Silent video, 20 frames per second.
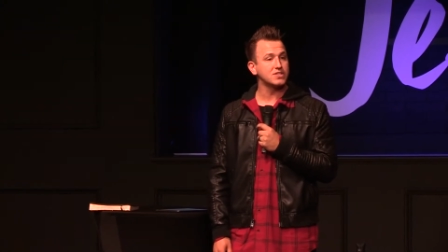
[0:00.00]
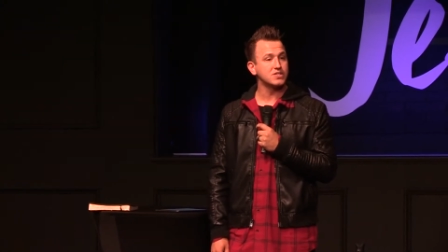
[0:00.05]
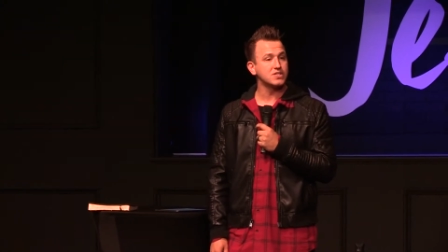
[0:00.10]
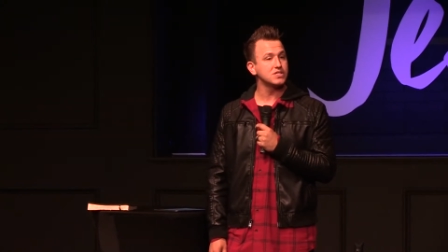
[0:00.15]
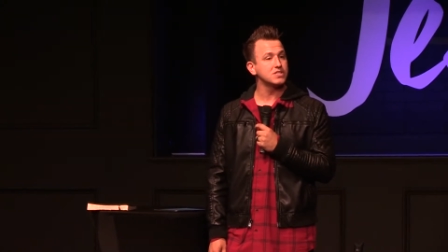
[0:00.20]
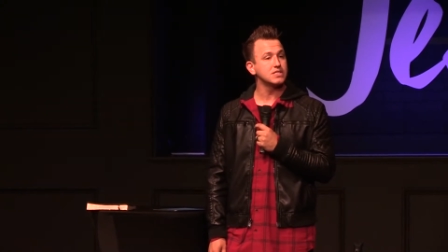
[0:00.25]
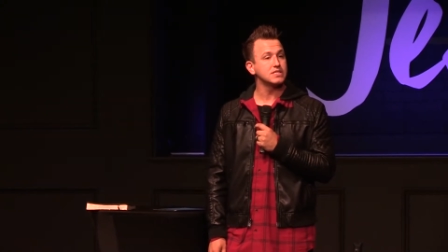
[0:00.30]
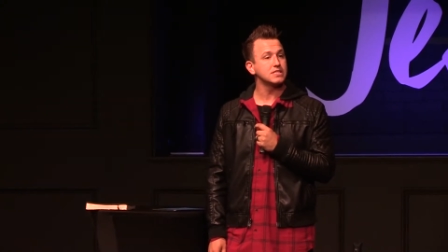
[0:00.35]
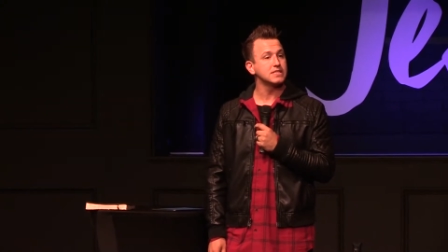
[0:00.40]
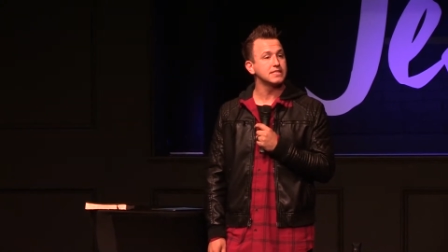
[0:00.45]

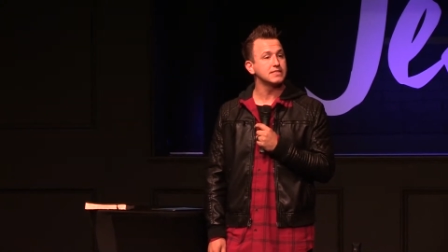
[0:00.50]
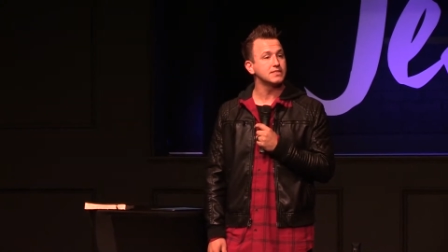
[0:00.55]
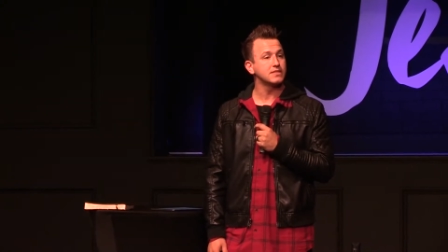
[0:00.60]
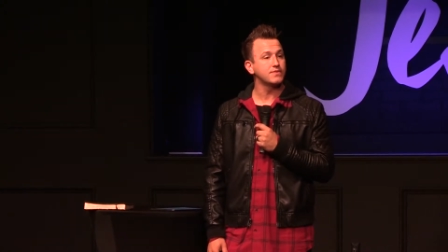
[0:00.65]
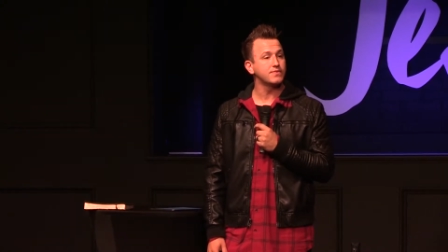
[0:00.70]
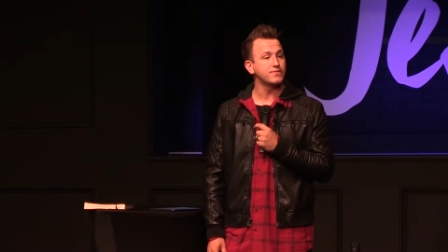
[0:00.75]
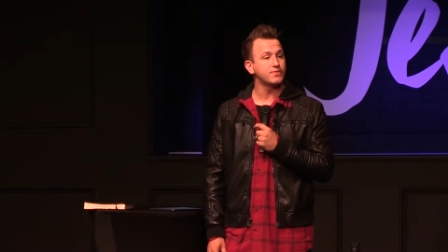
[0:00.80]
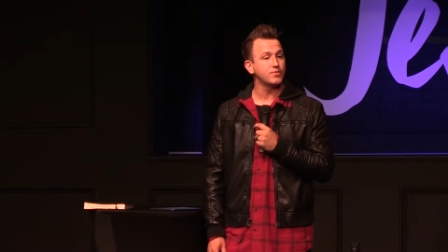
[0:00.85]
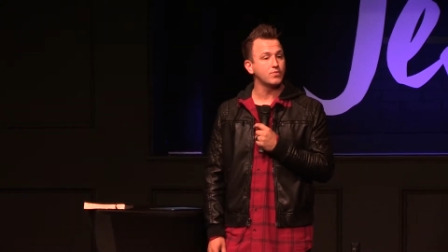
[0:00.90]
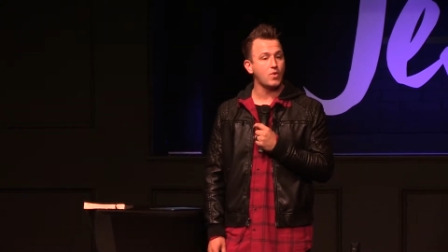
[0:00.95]
She's just
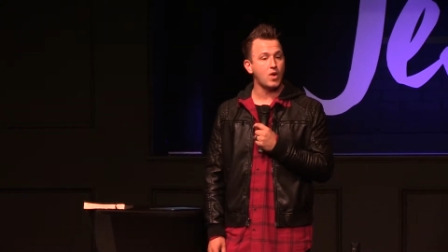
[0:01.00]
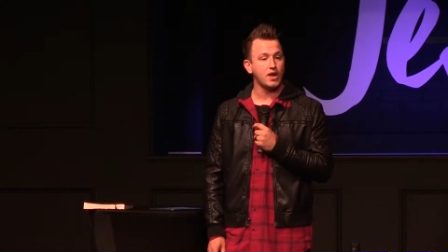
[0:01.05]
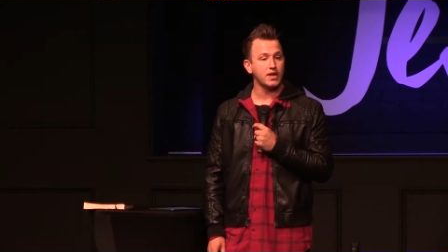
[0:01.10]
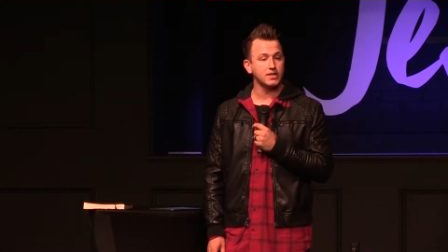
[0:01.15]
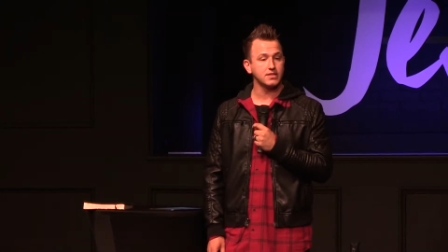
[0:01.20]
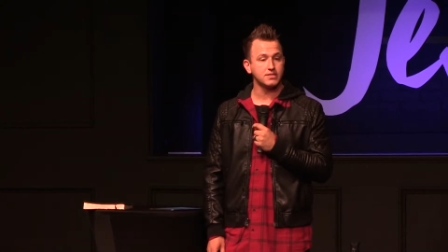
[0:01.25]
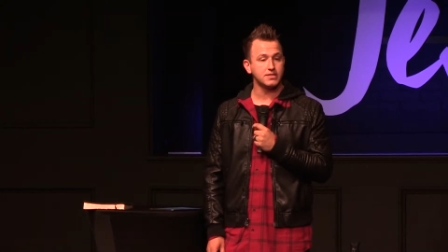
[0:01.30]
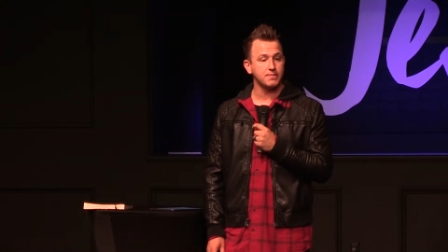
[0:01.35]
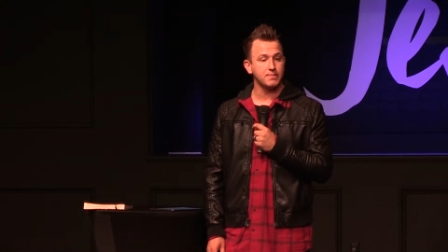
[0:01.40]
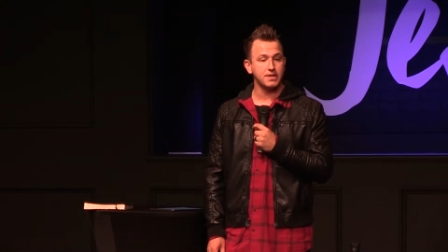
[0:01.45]
listening,
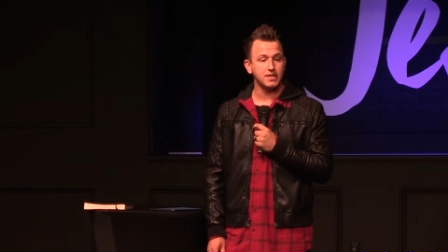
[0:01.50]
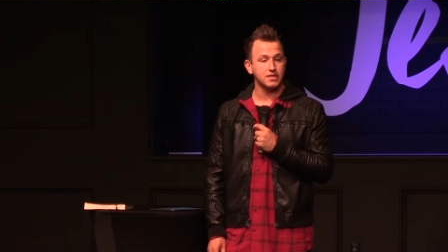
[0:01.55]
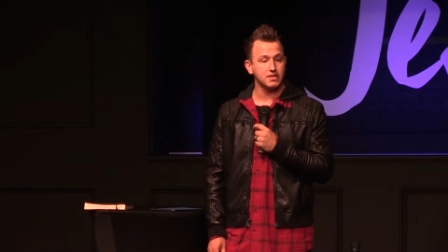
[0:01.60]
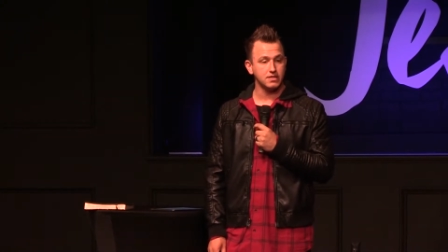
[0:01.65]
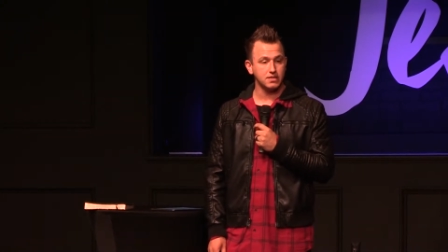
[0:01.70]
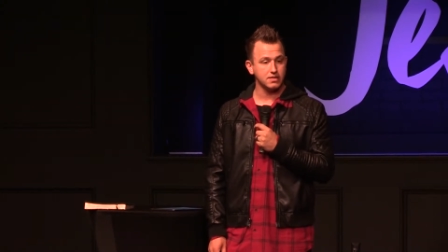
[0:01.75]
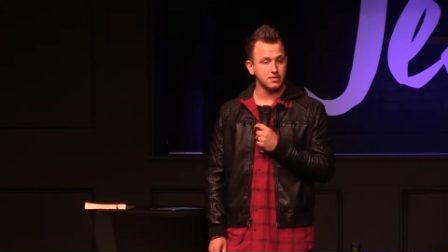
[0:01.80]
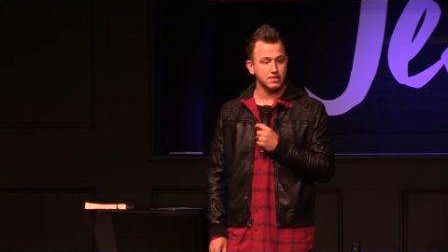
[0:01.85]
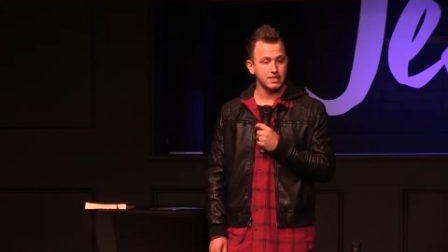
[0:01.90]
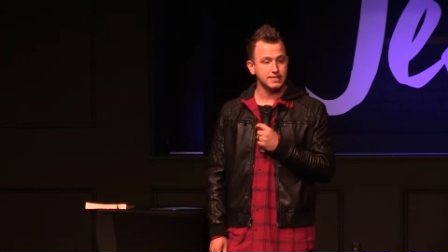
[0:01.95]
wanting somebody to
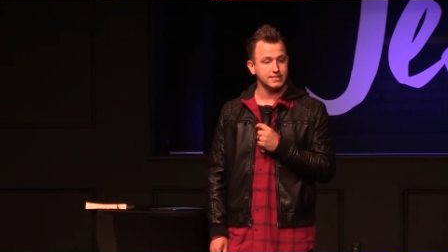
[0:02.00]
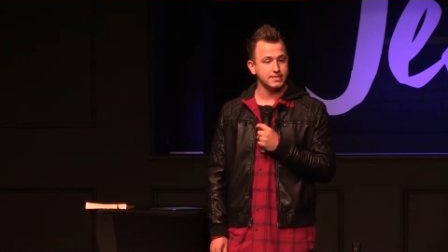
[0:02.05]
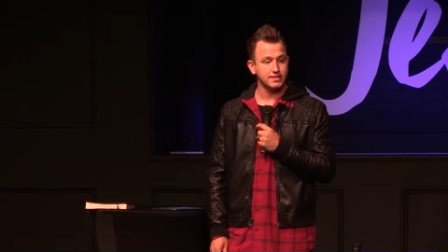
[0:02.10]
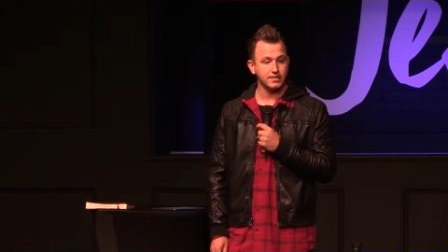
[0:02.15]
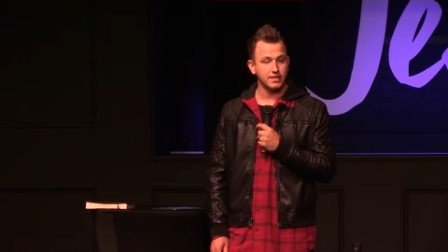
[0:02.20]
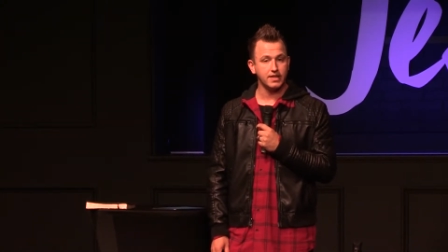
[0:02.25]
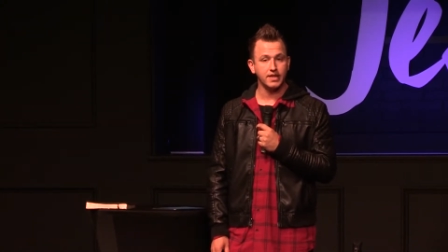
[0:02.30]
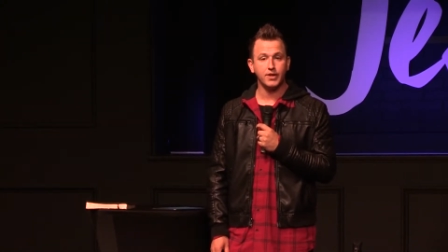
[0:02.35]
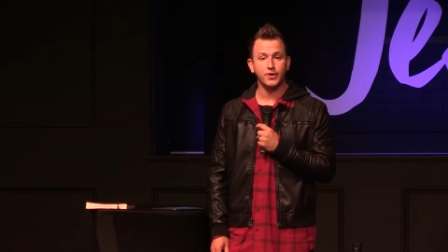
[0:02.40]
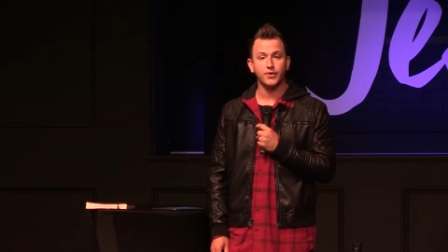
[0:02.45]

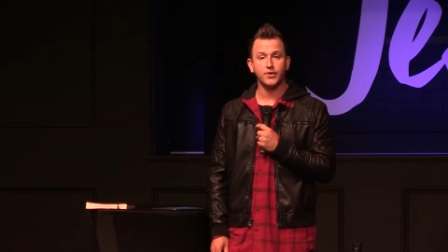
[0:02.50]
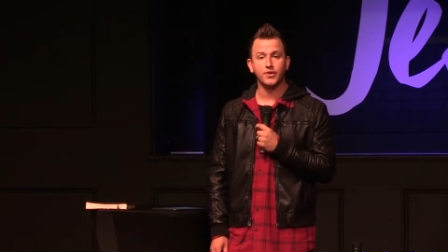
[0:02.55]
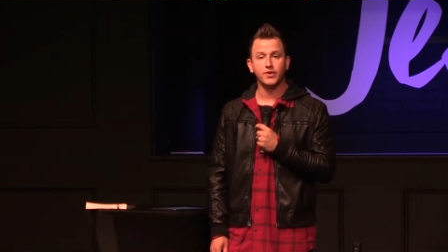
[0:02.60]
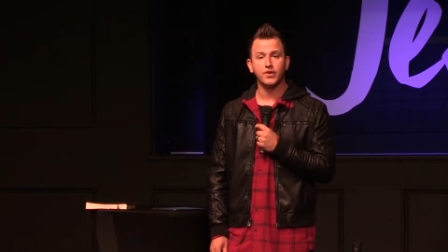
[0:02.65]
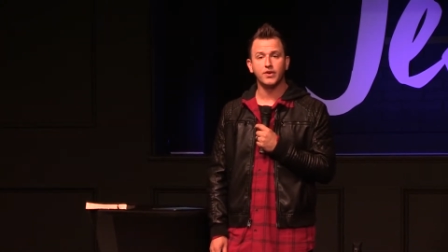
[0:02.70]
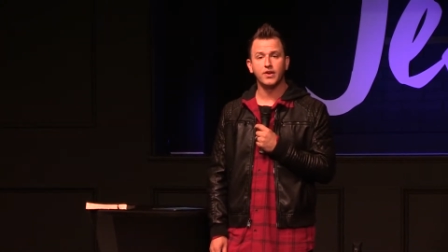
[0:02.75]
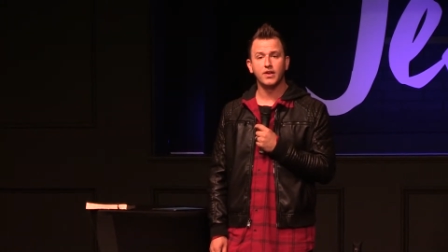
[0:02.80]
listen and hear her.